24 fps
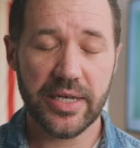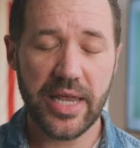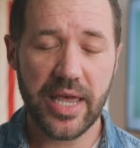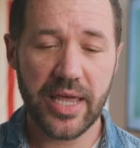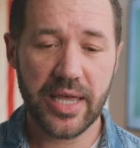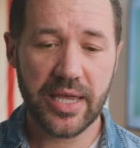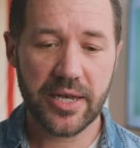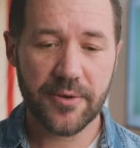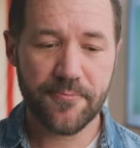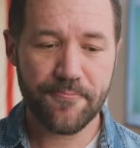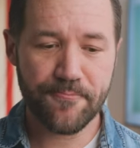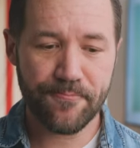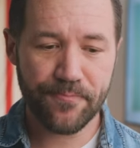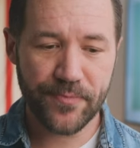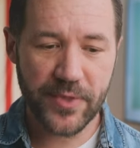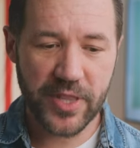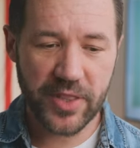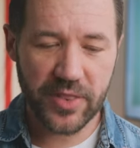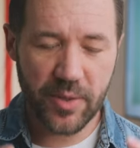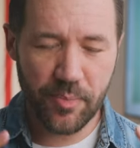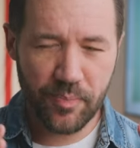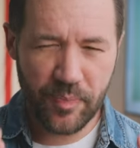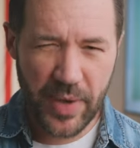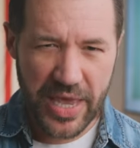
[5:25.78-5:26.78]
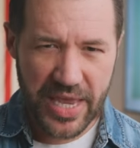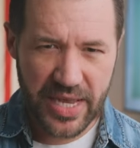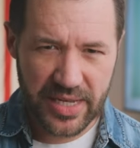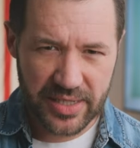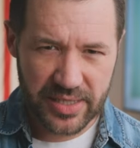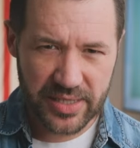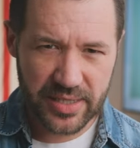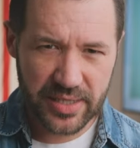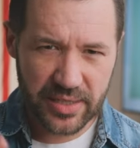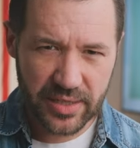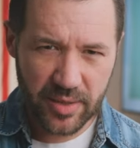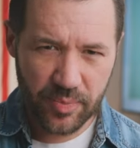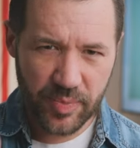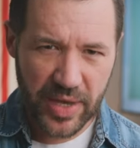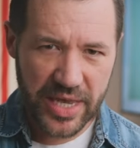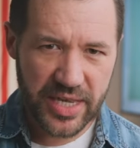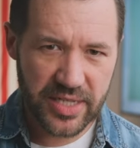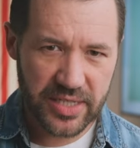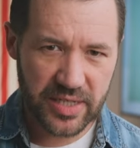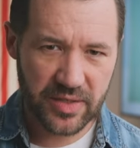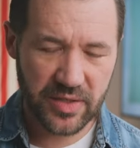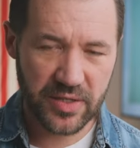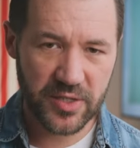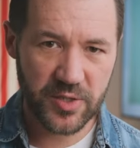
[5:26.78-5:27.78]
And the bass, the
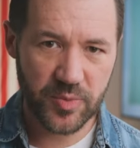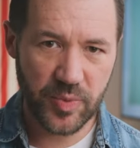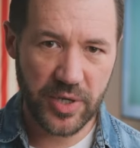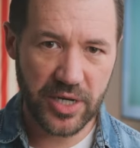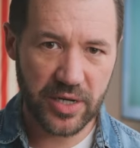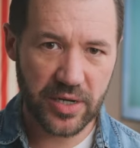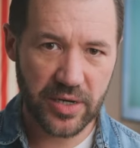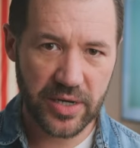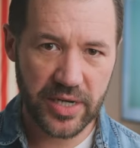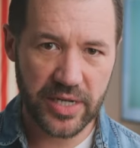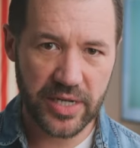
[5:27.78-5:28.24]
bass of the speaker